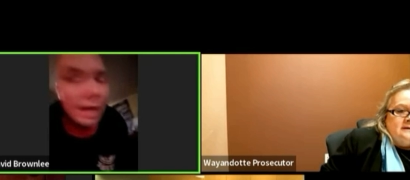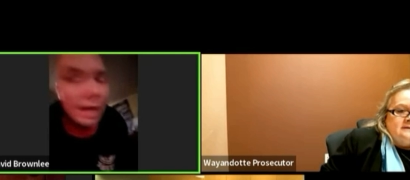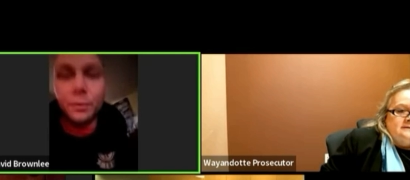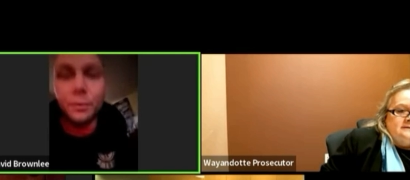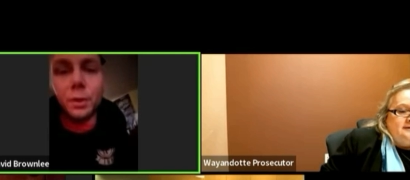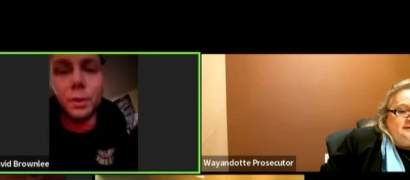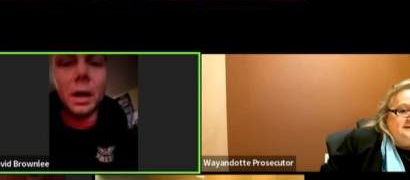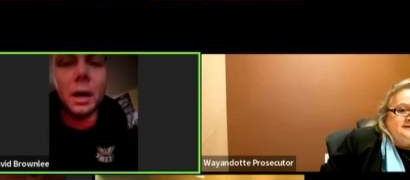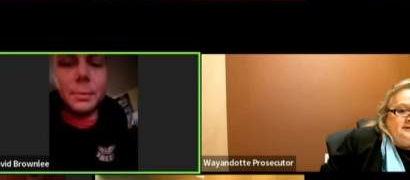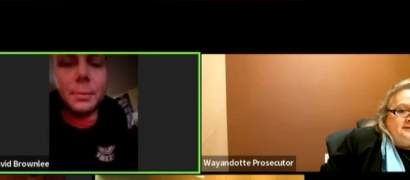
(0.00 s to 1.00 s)
Speaker 1: uh, I have no
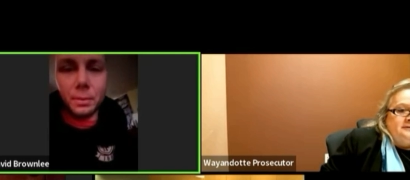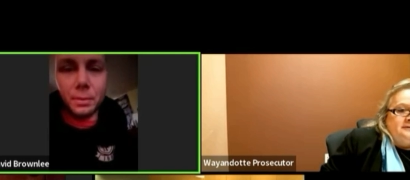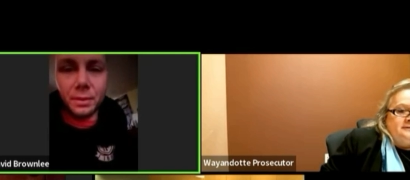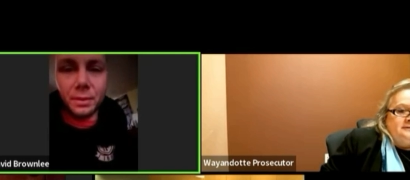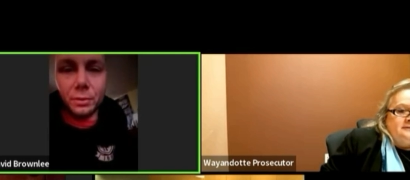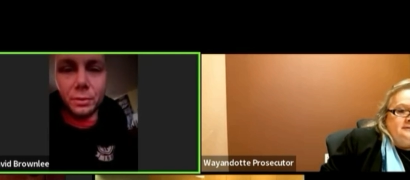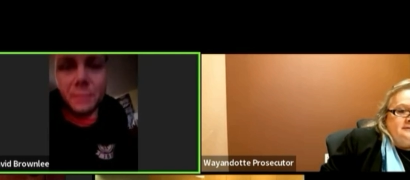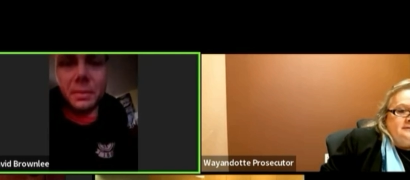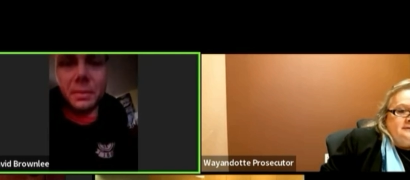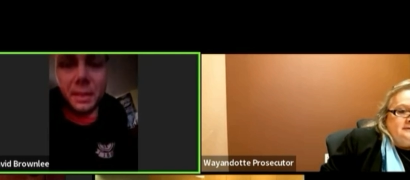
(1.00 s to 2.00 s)
other option but to do
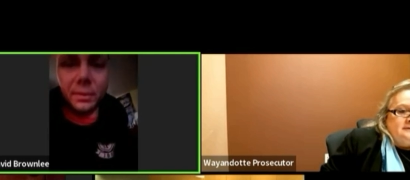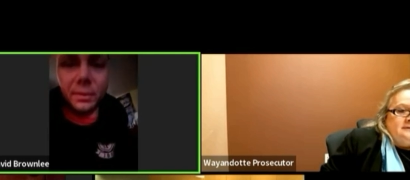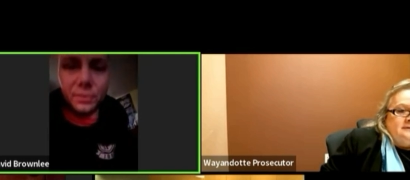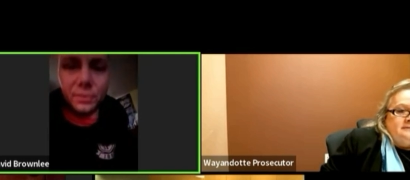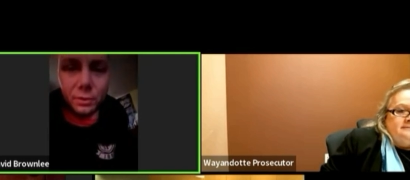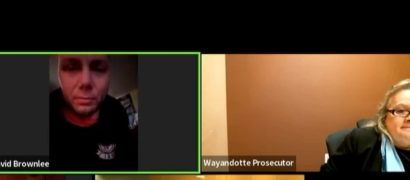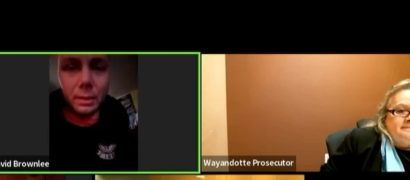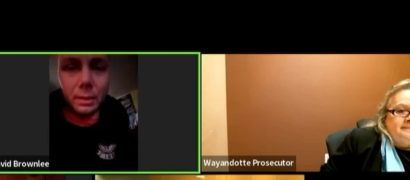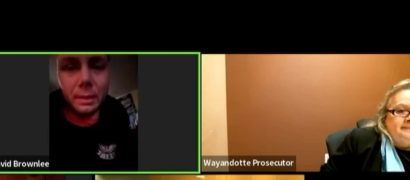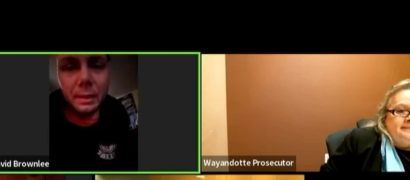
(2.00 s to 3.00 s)
this meeting via Zoom.
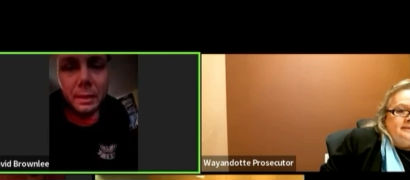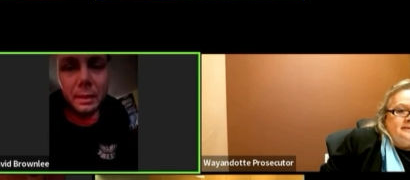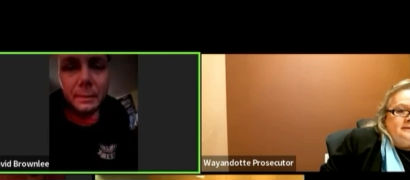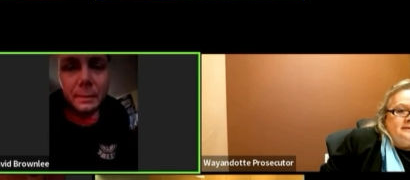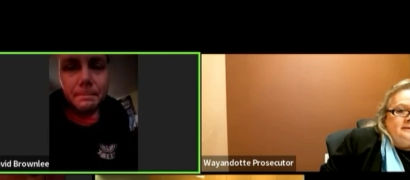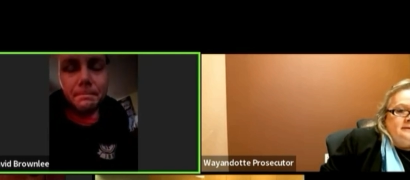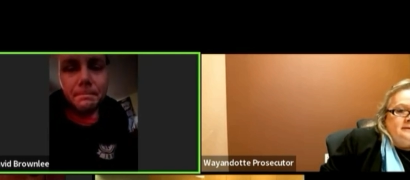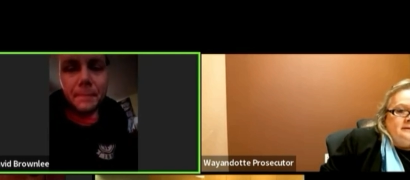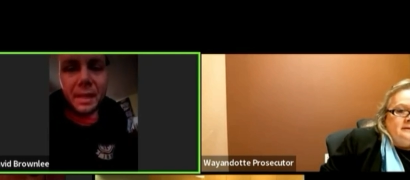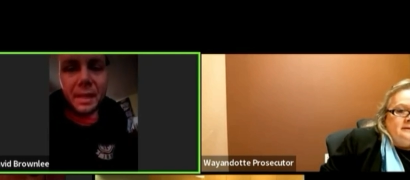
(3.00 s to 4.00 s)

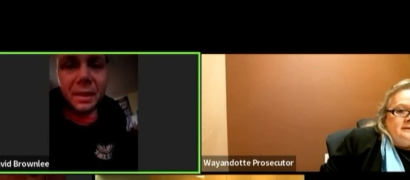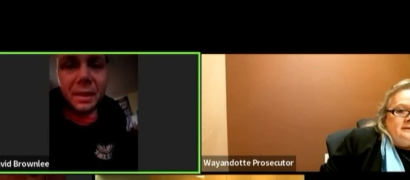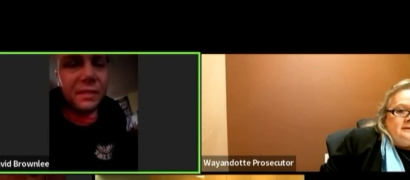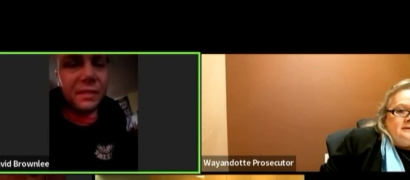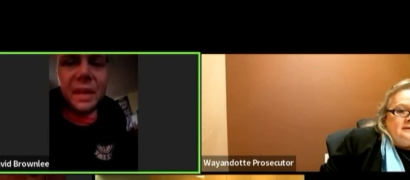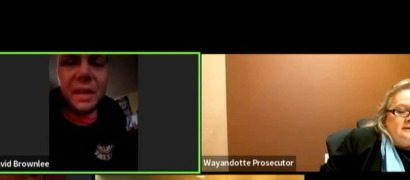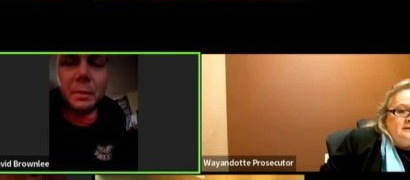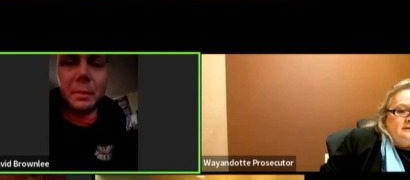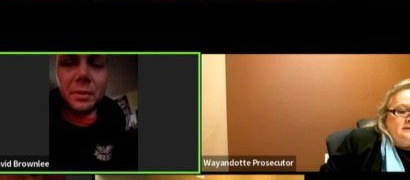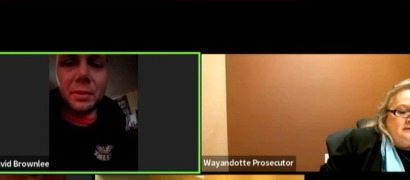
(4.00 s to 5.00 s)
I don't have any
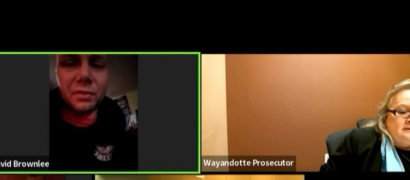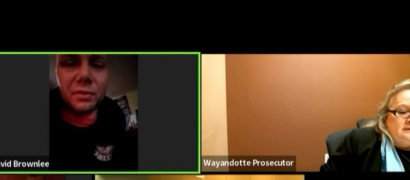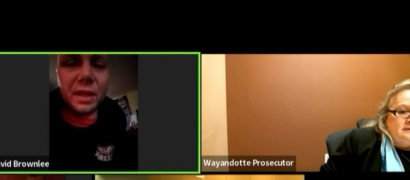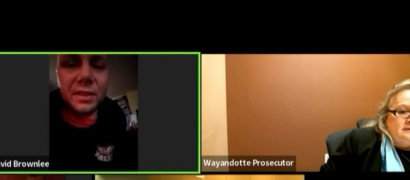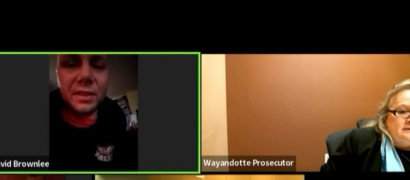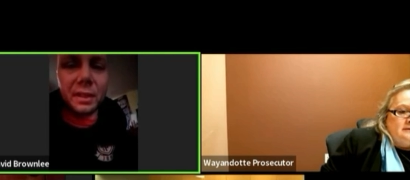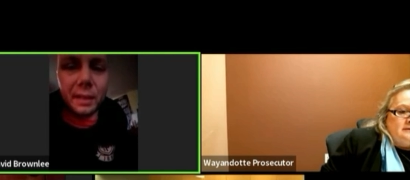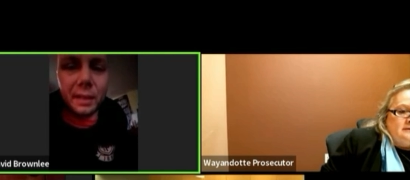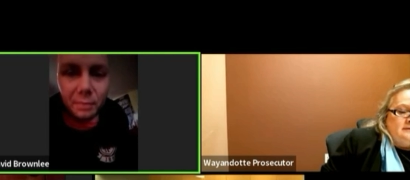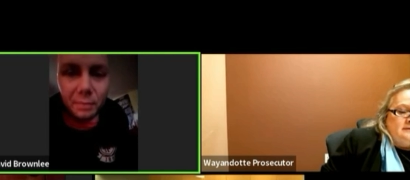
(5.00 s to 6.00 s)
family members or friends that
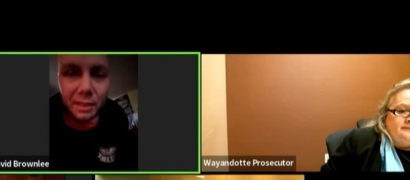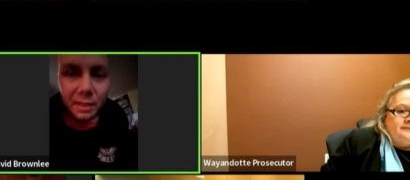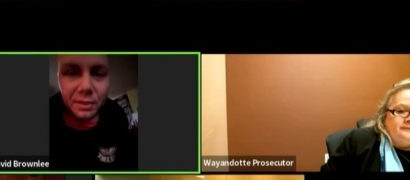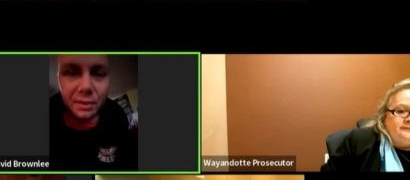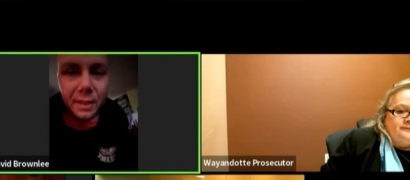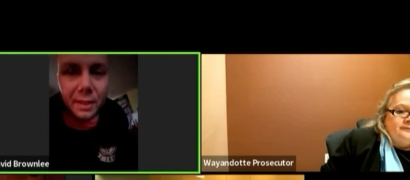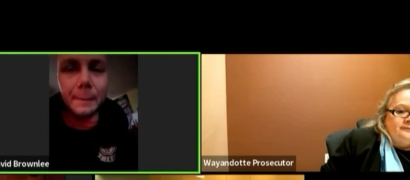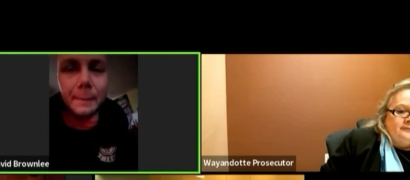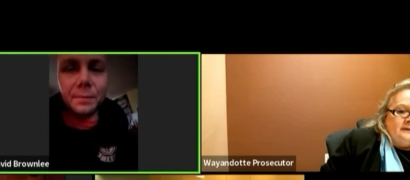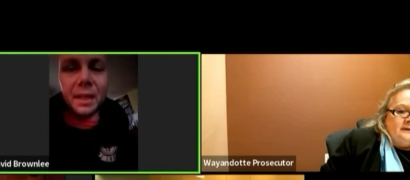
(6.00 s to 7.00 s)
can help me out today.
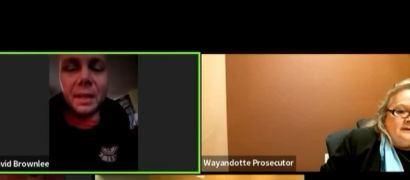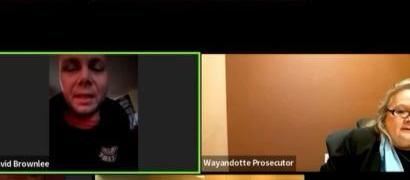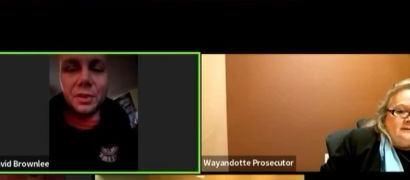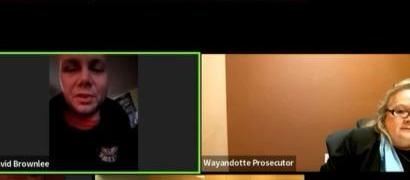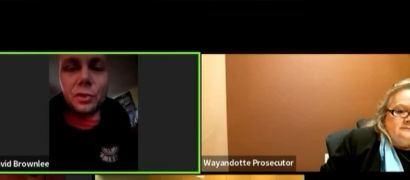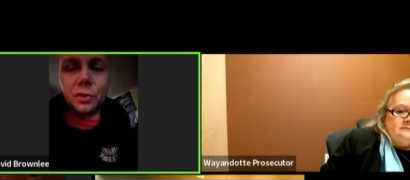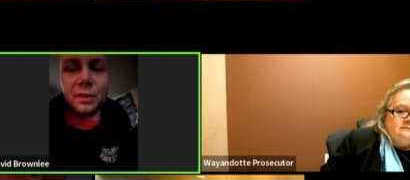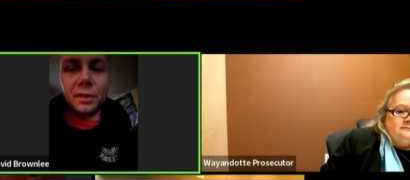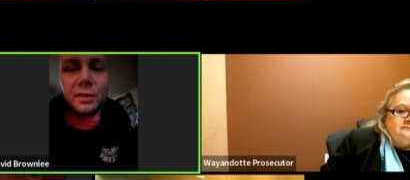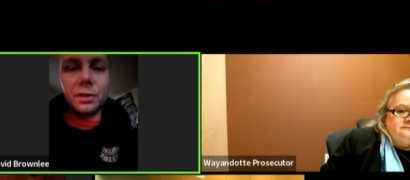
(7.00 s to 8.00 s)
I was
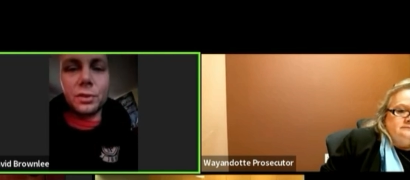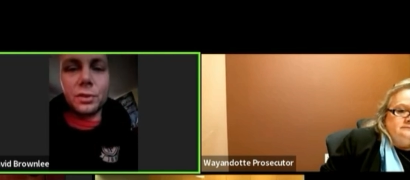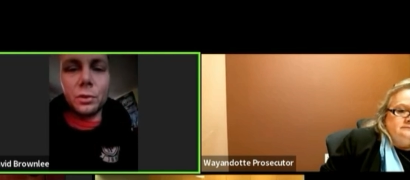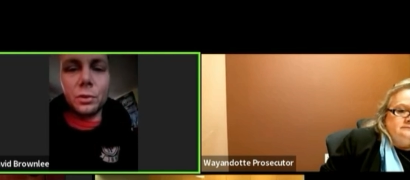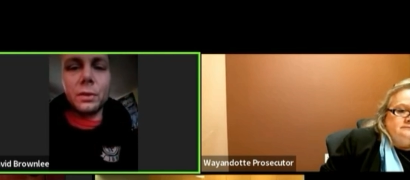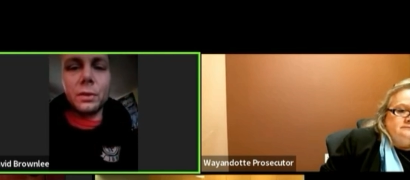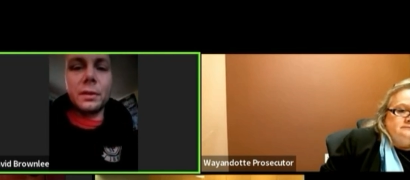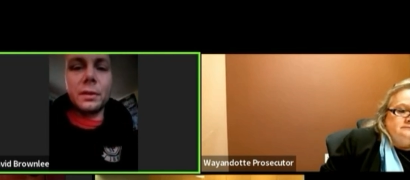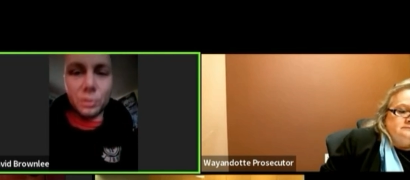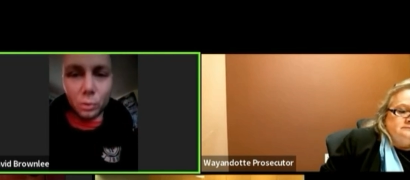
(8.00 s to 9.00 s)
instructed to do
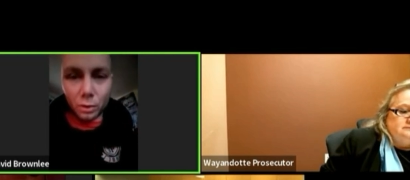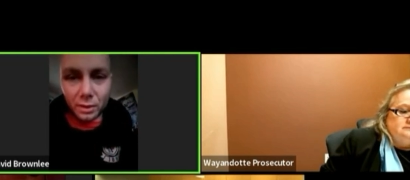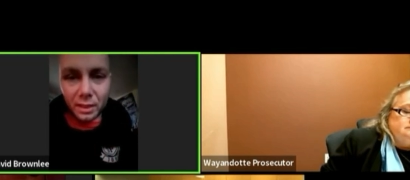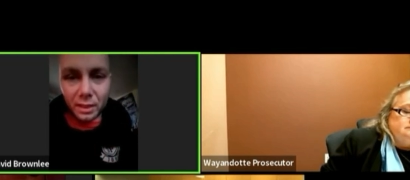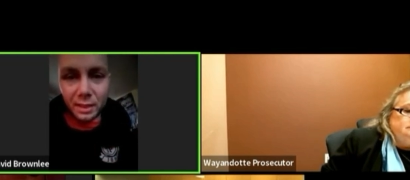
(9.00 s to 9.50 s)
this court